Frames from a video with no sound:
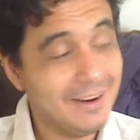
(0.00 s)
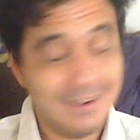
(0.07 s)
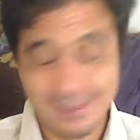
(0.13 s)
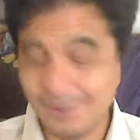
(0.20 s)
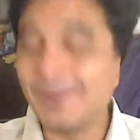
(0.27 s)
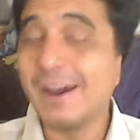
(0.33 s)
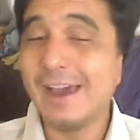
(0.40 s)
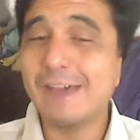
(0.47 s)

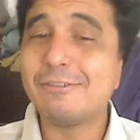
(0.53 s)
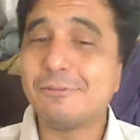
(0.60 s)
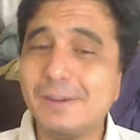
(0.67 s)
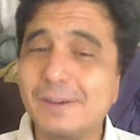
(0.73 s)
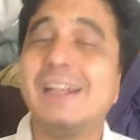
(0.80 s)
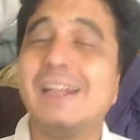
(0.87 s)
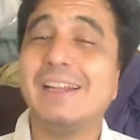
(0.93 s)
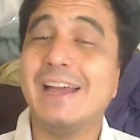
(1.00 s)
Though I have a
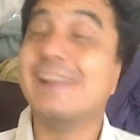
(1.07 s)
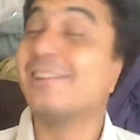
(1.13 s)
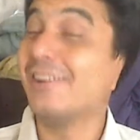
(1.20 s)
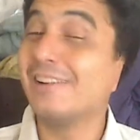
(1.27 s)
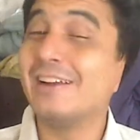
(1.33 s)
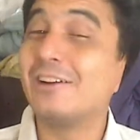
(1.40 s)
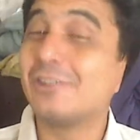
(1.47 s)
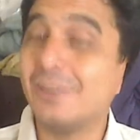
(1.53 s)
feeling that
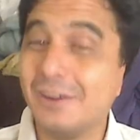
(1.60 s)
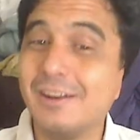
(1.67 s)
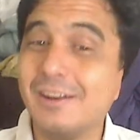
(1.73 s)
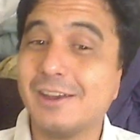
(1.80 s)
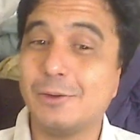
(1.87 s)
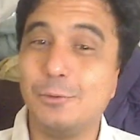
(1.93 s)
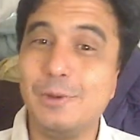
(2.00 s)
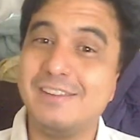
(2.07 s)

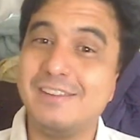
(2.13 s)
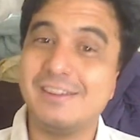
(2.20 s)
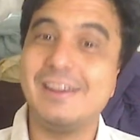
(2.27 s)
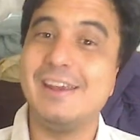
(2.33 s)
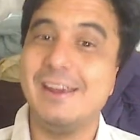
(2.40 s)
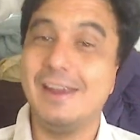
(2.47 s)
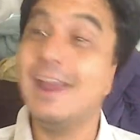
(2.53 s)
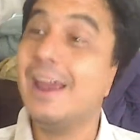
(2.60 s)
non-alcoholic
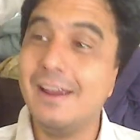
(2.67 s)
whiskey